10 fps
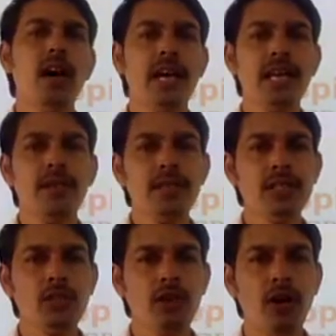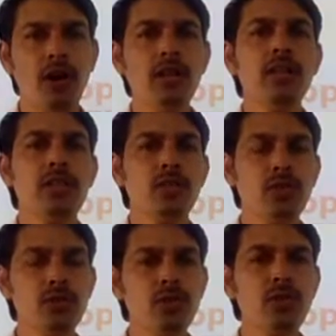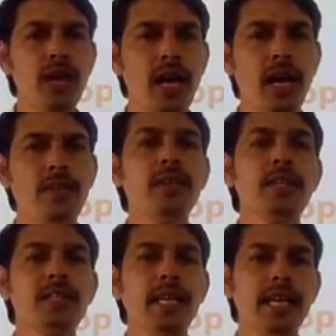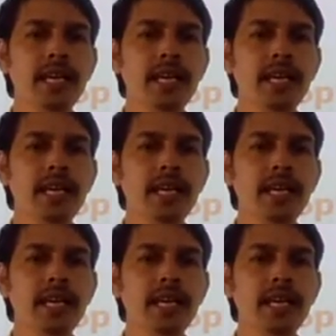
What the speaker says: I request you all, you should have the